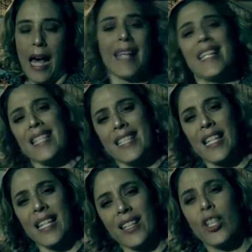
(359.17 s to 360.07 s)
And that's
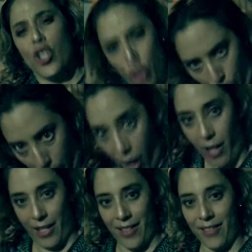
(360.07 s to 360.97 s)
the good
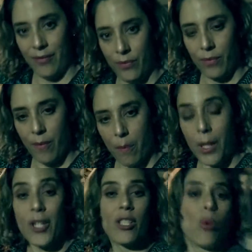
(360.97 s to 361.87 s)
part.
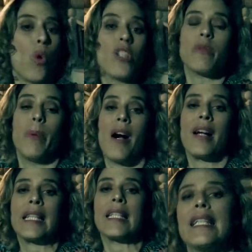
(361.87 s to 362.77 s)
Because the worst
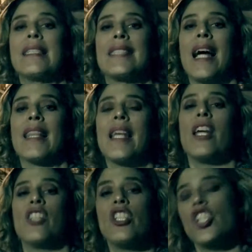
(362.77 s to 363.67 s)
part is that
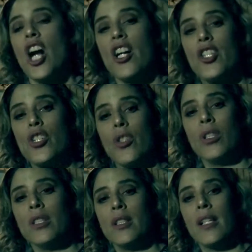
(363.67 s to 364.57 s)
they charge you
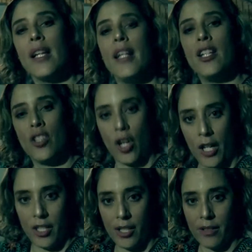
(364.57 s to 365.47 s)
in
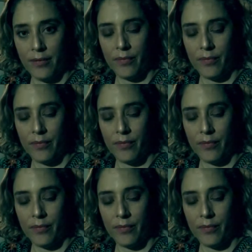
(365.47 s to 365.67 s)
dollars,